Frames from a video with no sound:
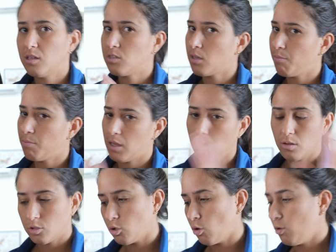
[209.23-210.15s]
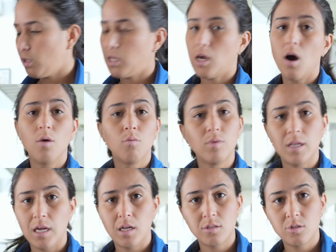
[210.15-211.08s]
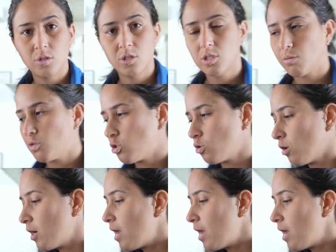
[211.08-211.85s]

something totally unrelated to the summer sore.